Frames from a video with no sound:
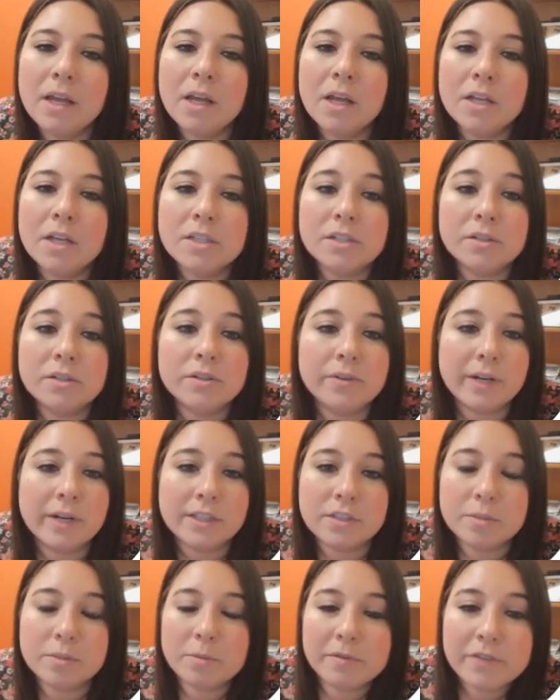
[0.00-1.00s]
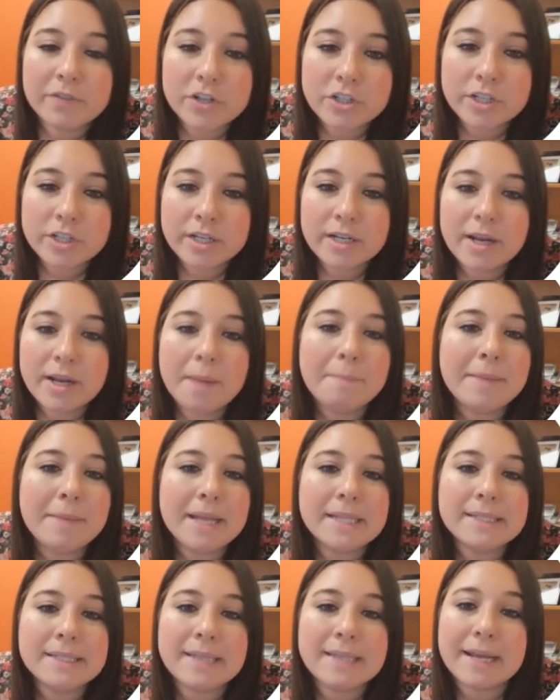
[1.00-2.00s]
So direct supervision
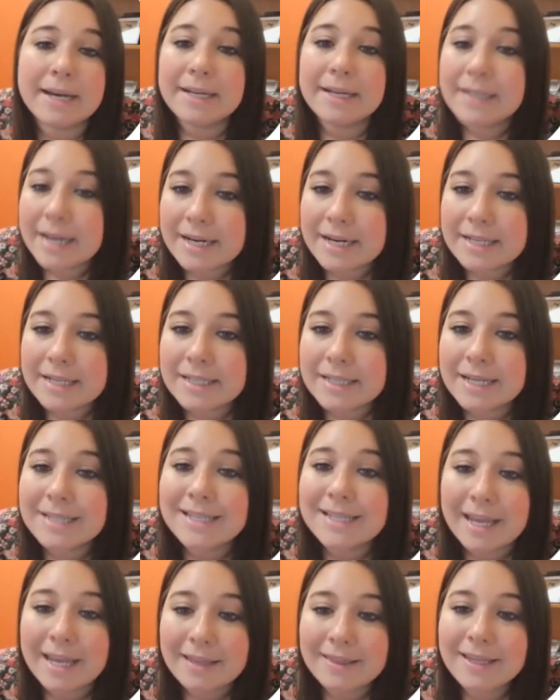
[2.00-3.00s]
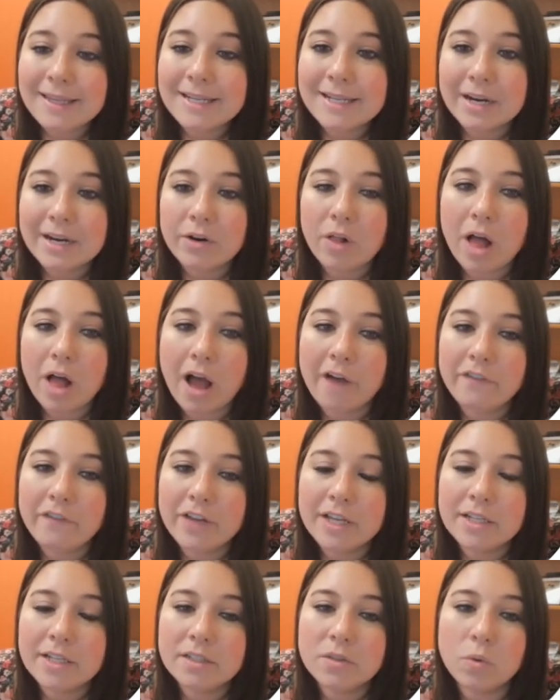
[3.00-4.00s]
means that a dentist is in the dental
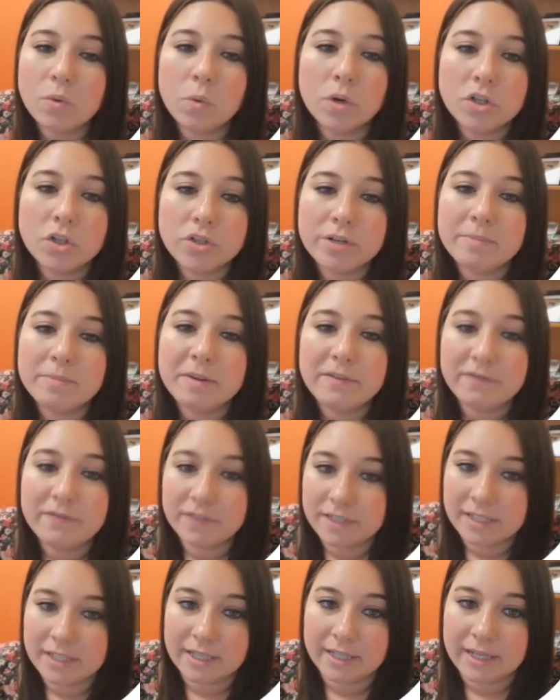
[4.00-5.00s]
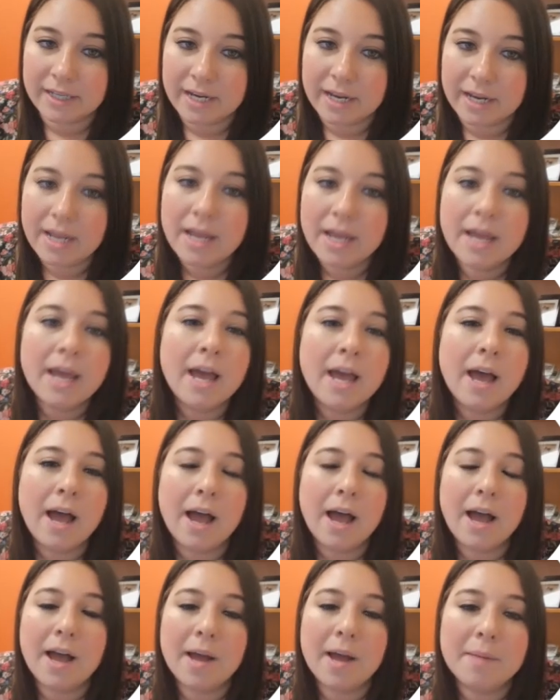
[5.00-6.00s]
office or treatment facility,
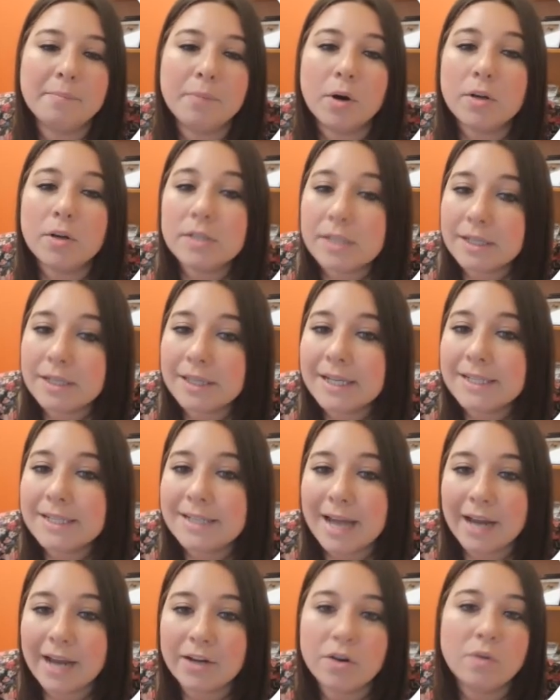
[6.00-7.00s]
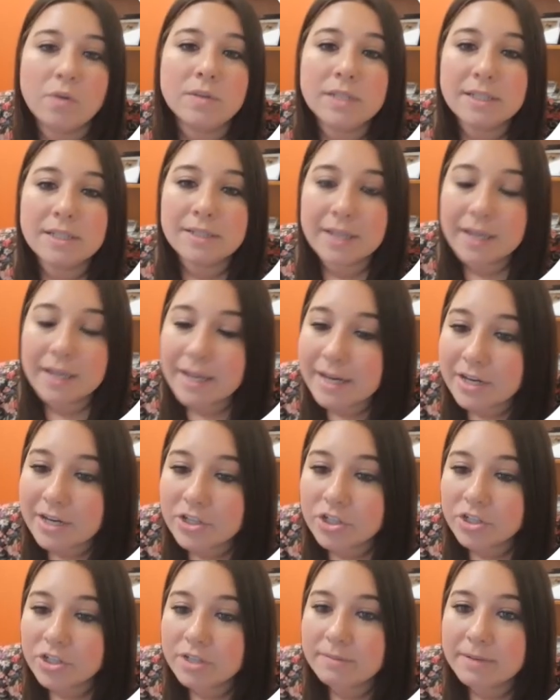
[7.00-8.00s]
personally diagnoses the
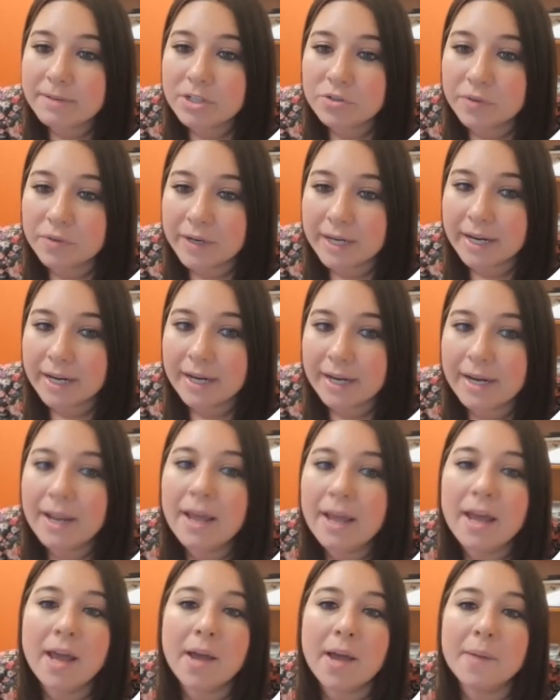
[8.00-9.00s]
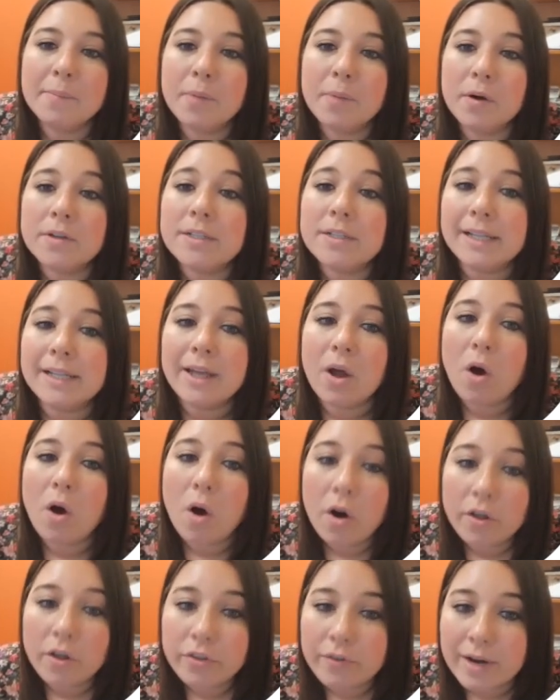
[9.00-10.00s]
condition to be treated, personally
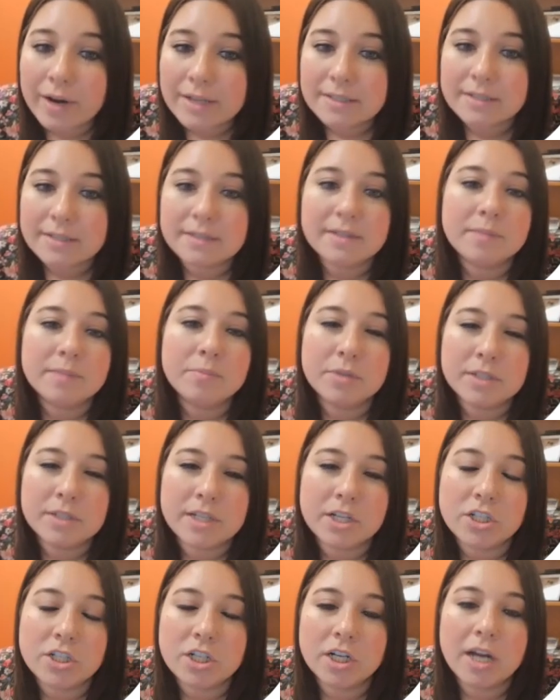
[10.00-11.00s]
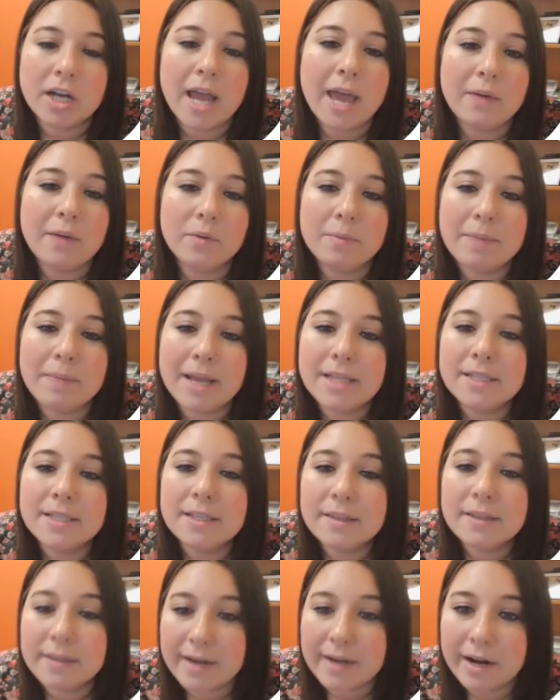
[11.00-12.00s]
authorizes the procedure, and remains in
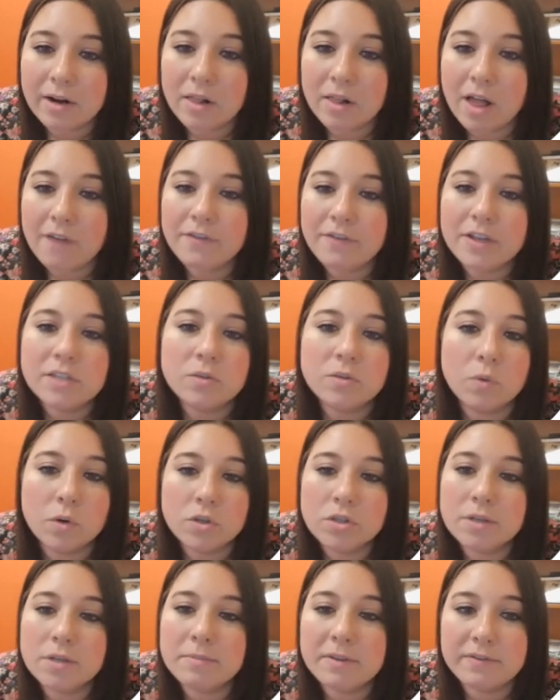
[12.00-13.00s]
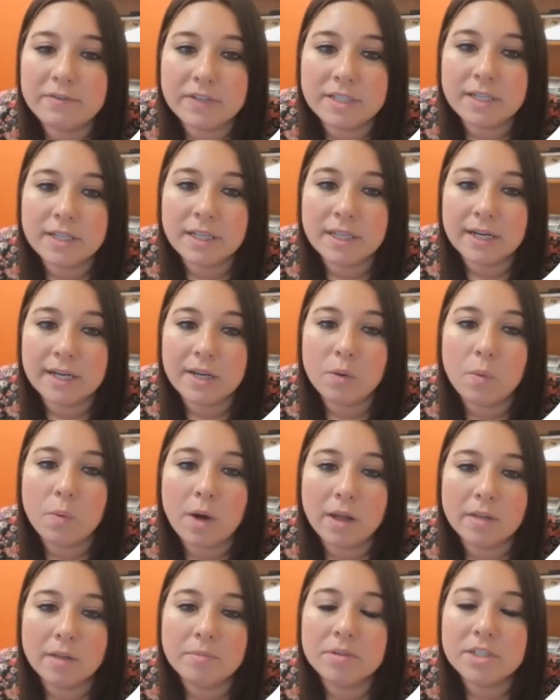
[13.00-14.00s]
the dental office or treatment facility
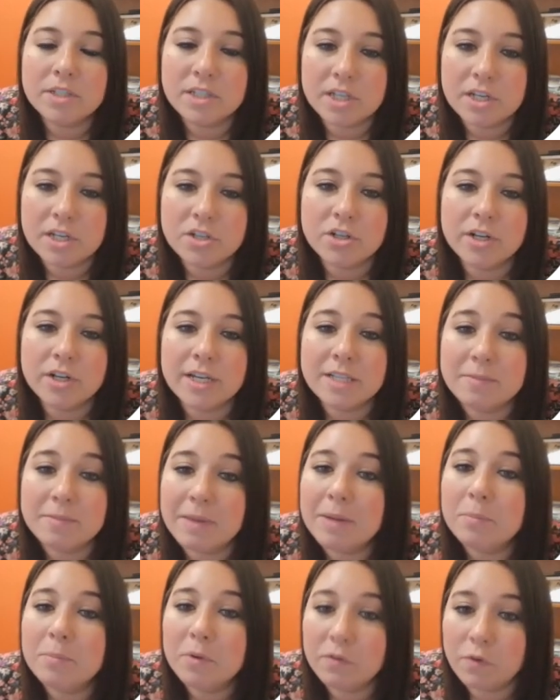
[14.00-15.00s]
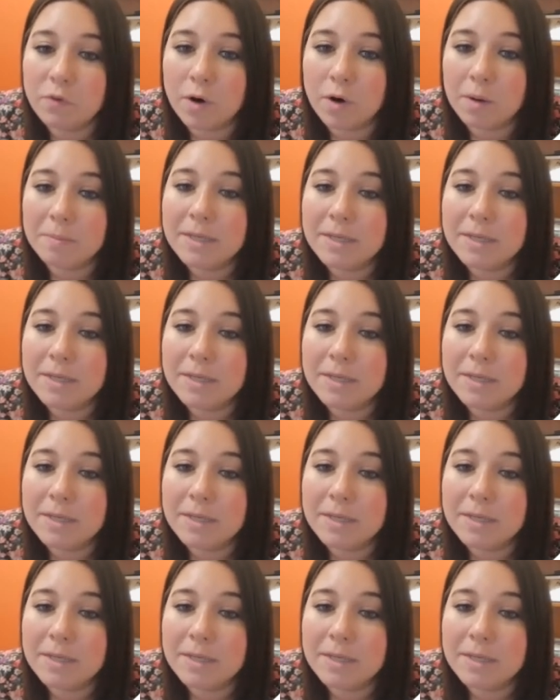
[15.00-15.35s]
while the procedure is being performed,